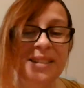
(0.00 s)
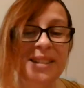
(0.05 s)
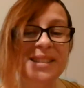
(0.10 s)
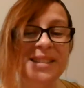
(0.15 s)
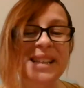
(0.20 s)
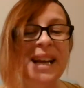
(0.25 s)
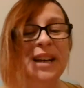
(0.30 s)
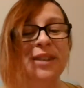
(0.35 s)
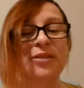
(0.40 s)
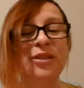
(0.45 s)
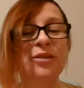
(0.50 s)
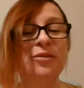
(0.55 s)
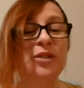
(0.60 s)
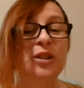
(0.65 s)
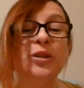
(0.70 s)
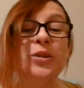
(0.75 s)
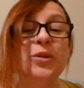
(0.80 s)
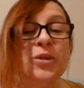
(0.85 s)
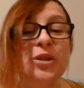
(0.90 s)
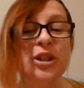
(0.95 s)
this kind of
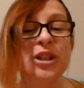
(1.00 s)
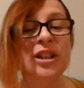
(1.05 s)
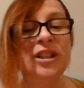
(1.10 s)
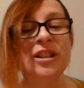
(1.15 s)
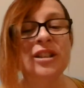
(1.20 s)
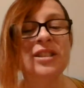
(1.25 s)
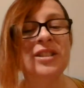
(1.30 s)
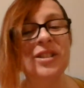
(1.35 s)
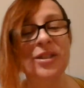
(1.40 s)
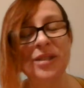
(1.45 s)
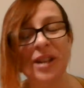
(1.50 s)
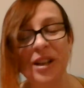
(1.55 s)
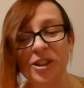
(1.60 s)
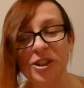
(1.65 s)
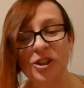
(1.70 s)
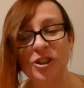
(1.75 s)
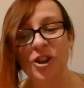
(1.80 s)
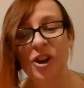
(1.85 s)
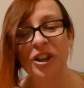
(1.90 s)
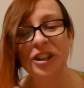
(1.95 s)
confusion so that
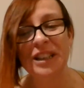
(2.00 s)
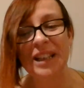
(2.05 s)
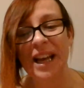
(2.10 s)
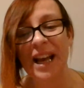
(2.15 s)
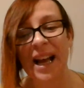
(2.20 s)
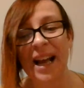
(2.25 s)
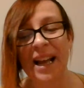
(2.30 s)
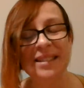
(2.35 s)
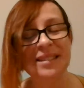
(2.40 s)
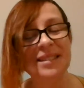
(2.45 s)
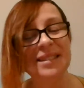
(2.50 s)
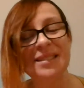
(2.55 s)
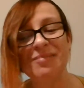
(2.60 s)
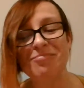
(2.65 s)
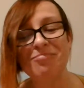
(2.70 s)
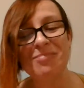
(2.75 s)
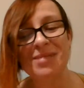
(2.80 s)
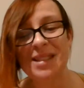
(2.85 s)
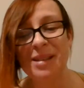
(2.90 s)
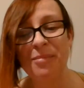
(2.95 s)
you don't get
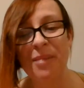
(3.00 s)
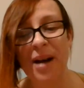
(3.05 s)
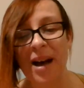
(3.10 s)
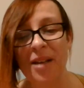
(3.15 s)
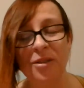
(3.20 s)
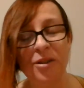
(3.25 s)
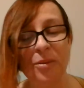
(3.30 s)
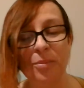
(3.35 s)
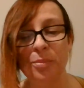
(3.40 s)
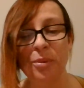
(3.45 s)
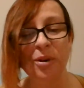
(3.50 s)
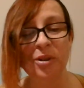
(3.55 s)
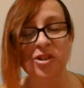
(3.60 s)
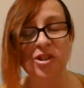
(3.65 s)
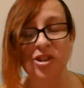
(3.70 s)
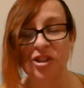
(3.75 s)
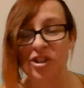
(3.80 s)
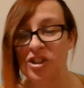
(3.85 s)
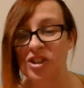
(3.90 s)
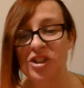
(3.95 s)
some other
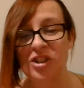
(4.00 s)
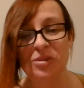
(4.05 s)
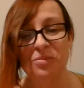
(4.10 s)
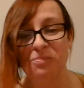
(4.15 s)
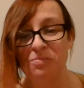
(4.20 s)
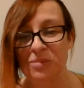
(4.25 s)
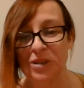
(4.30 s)
person's,